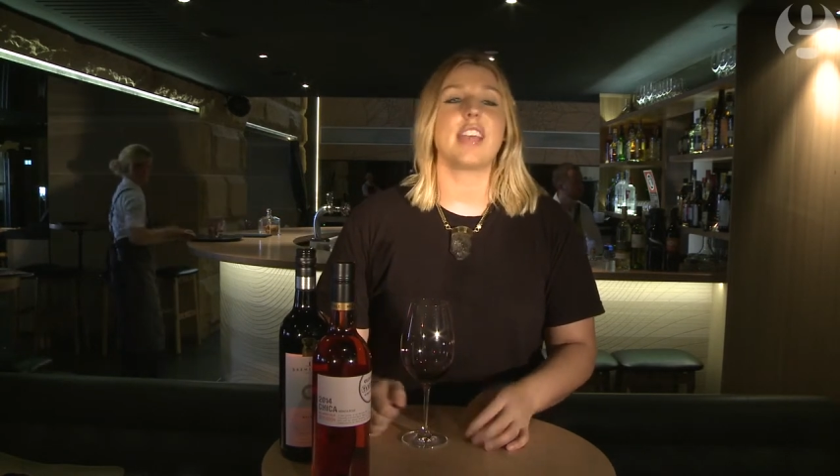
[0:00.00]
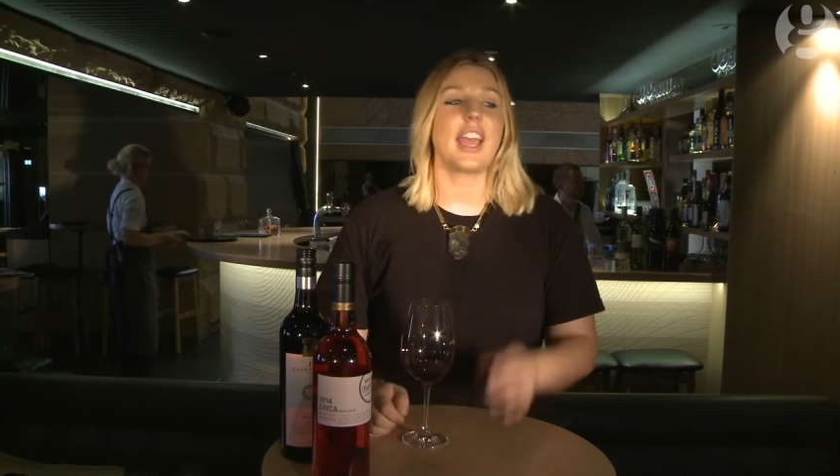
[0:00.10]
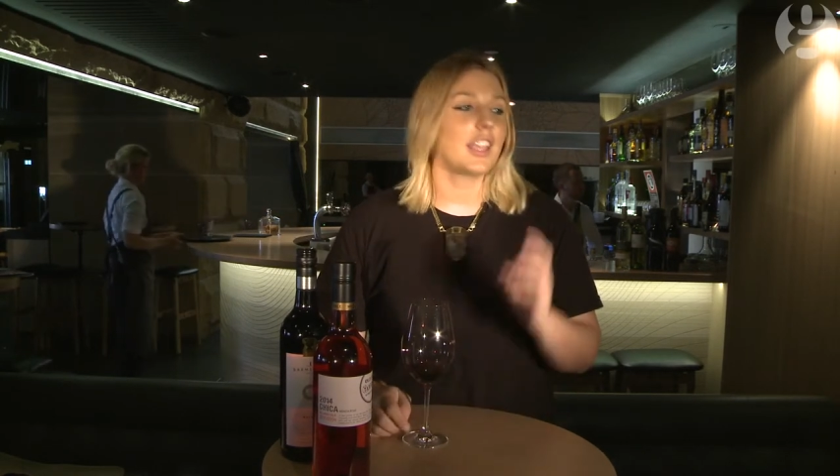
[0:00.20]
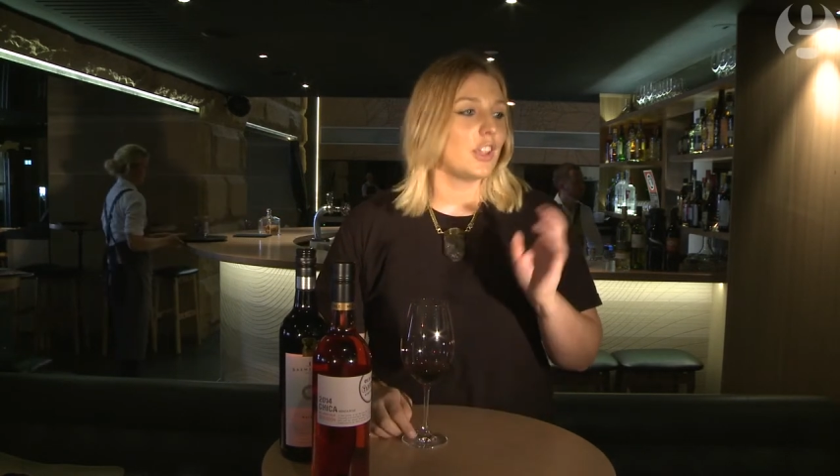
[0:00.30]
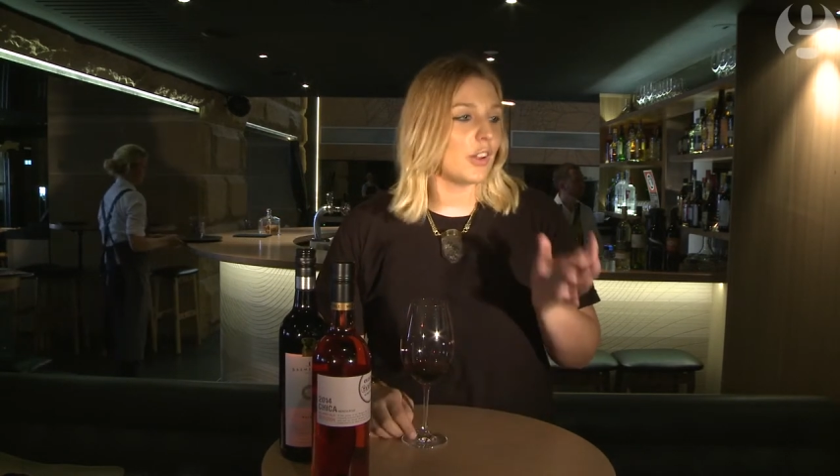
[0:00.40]

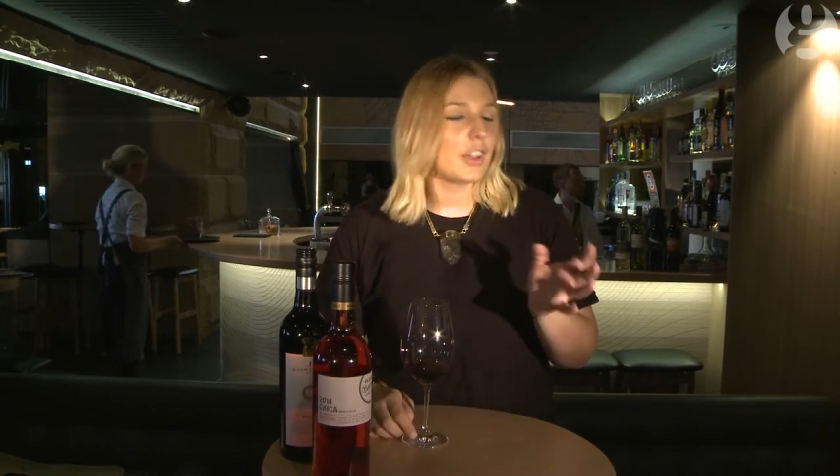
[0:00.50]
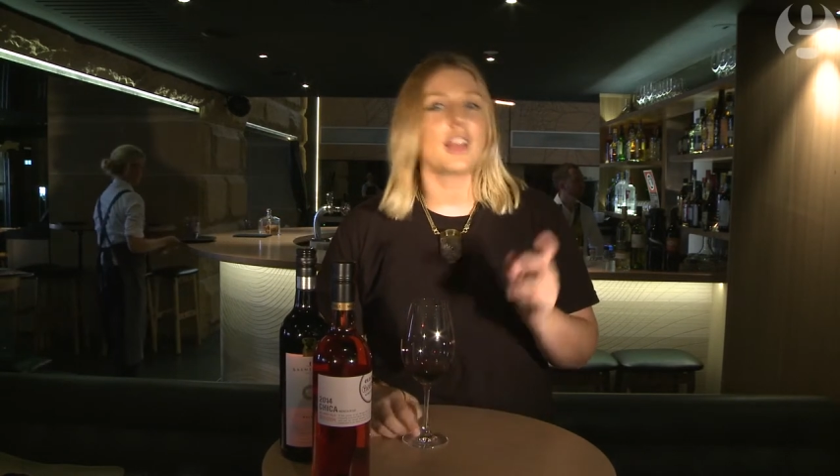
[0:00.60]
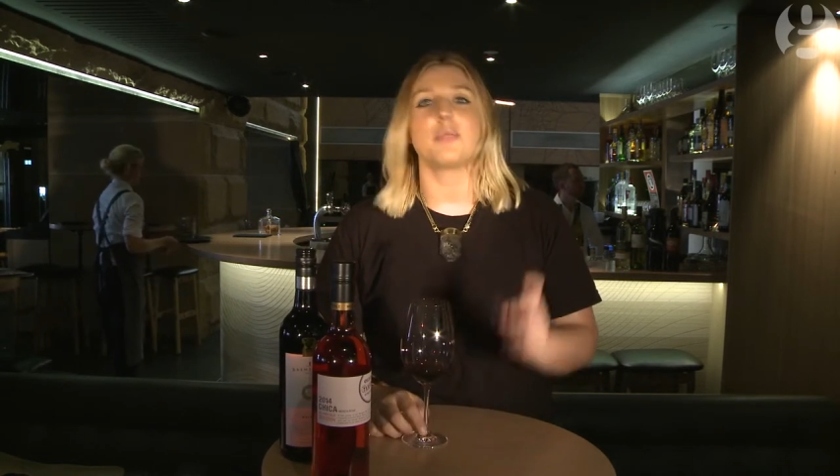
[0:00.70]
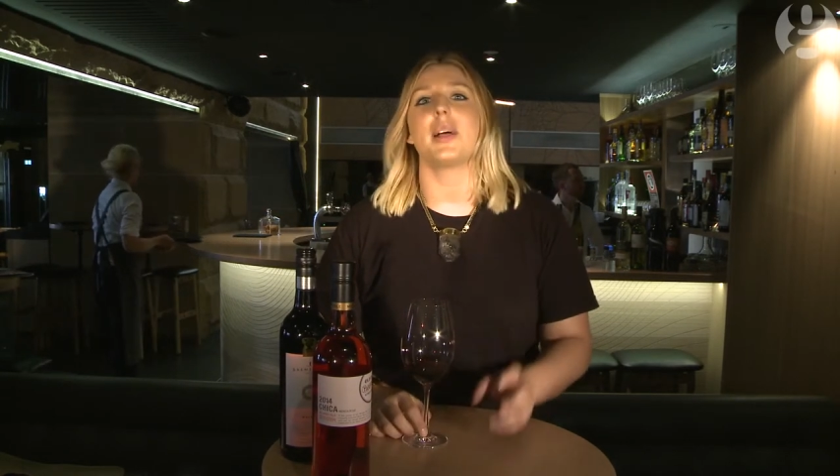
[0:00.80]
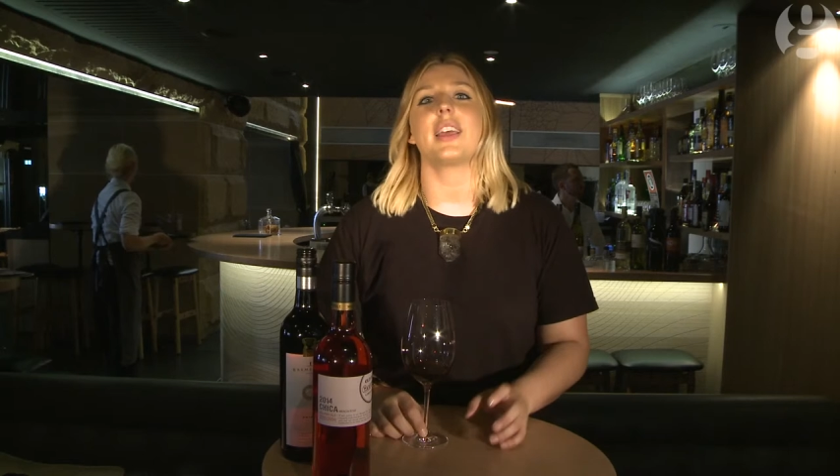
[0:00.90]

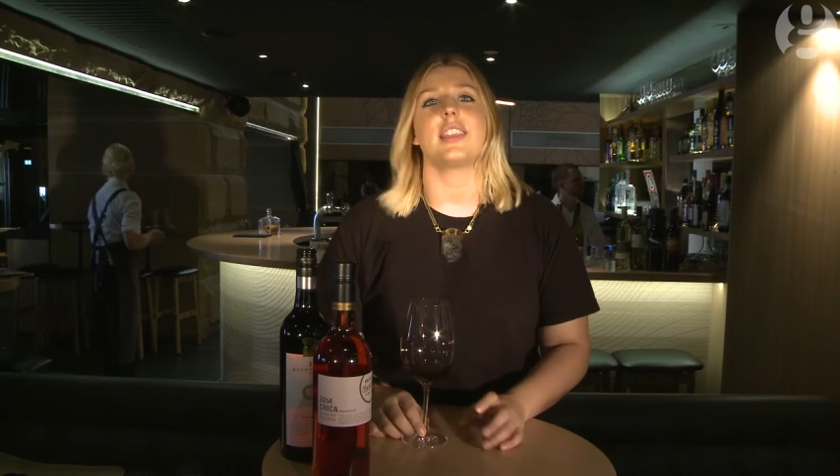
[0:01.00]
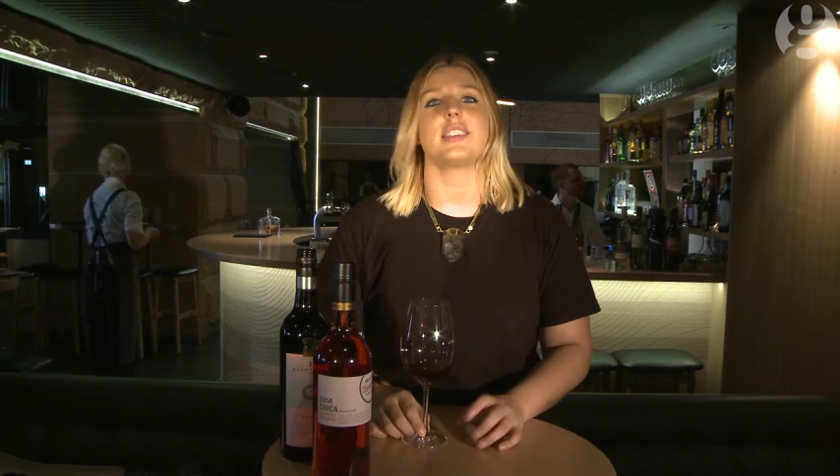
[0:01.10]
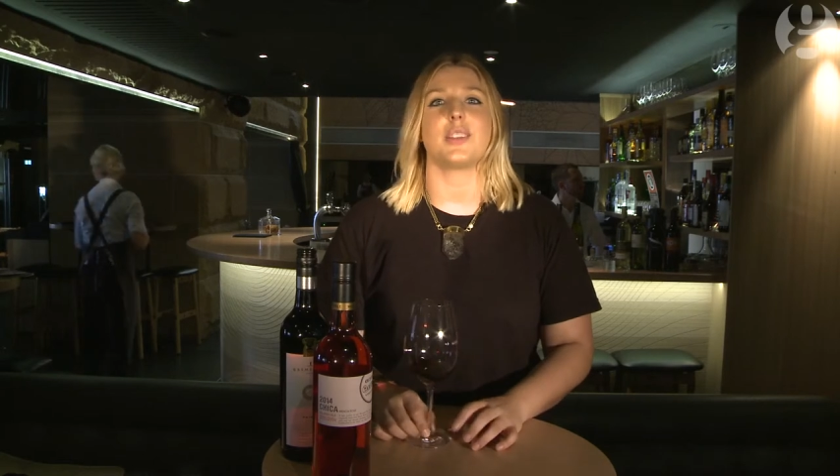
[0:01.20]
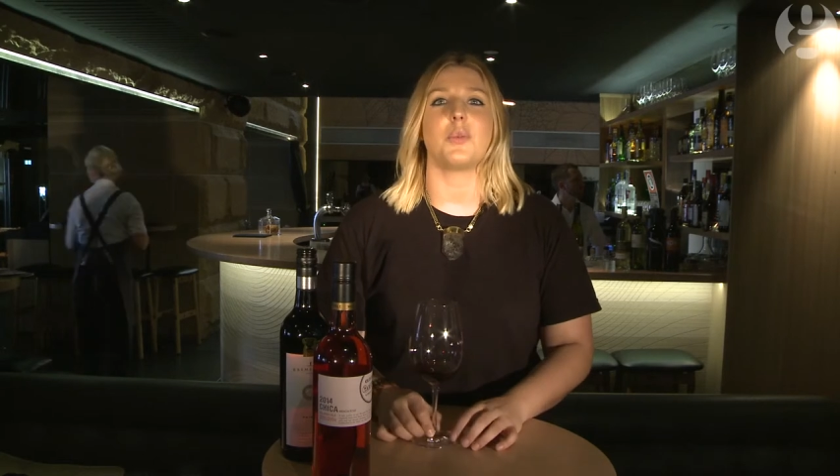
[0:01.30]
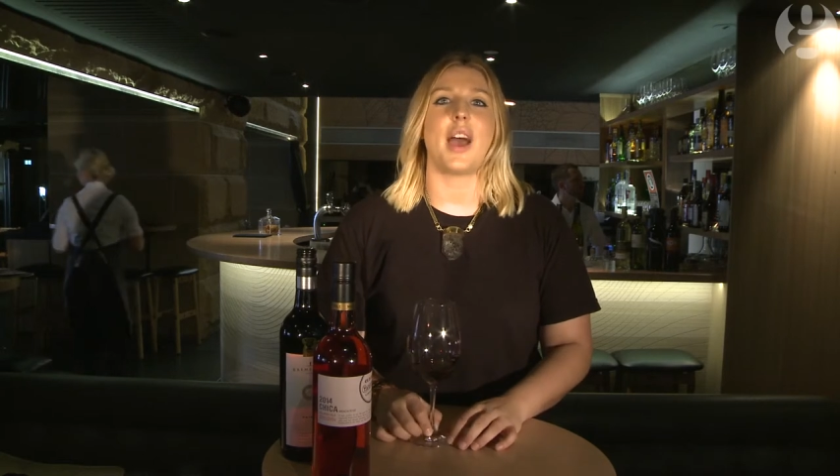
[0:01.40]
Plug it
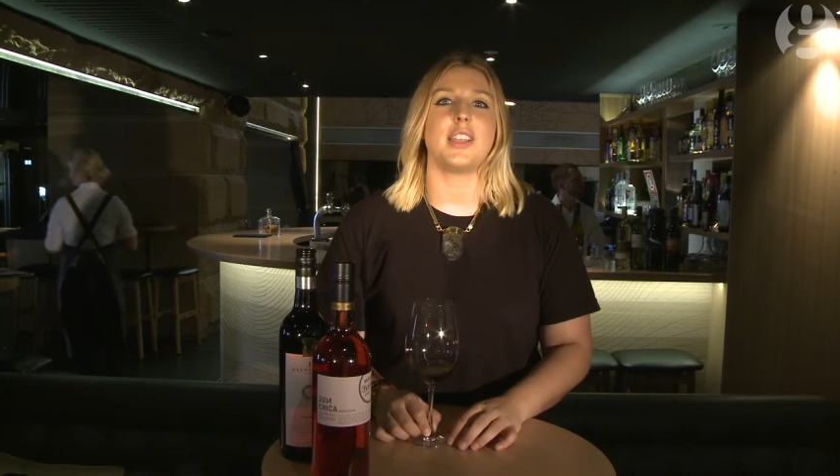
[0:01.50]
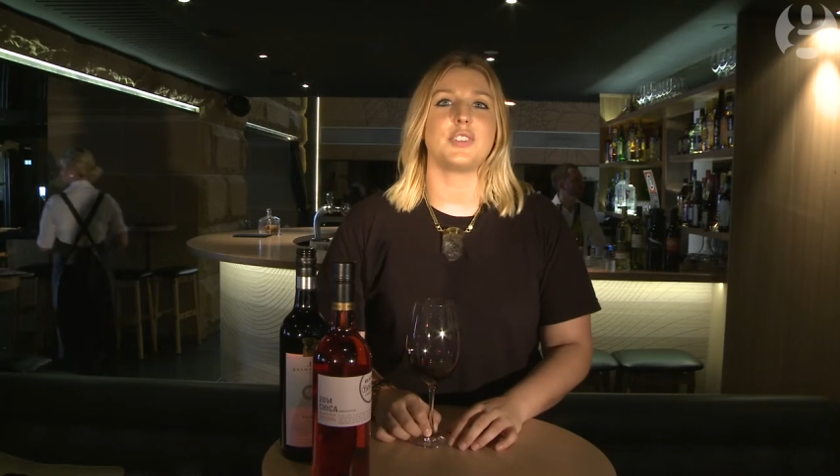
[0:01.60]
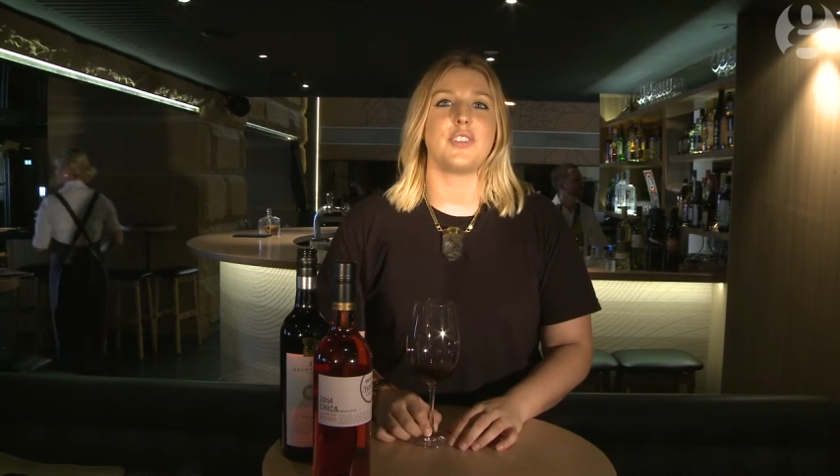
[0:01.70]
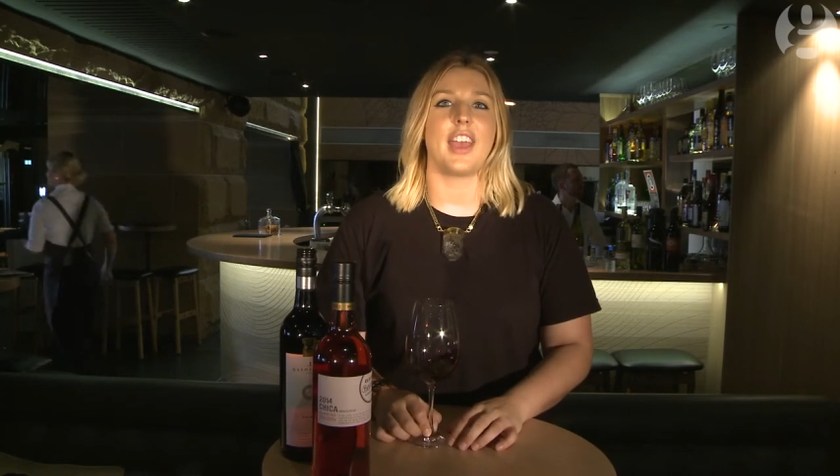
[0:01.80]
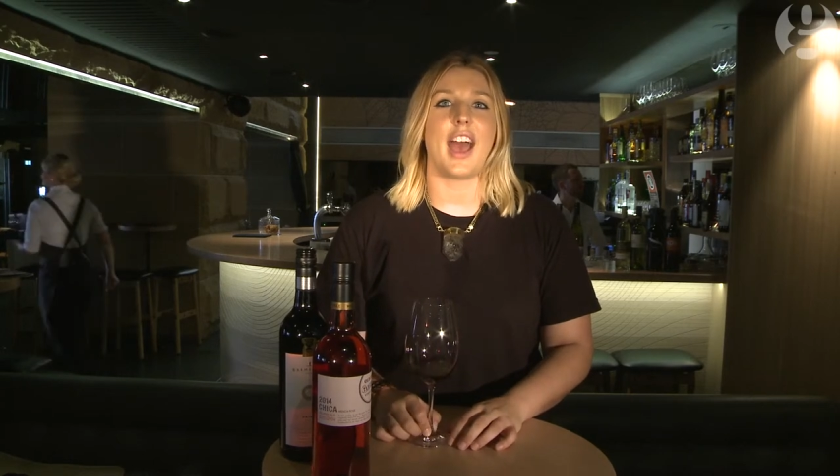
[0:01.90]
into the
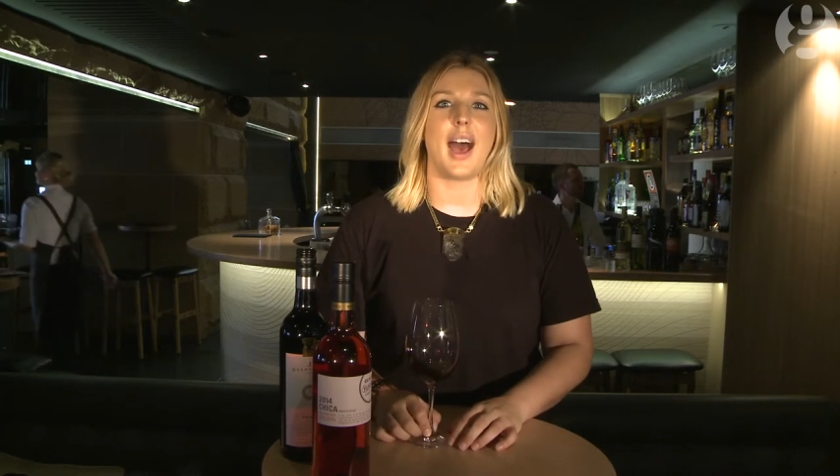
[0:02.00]
Winosphere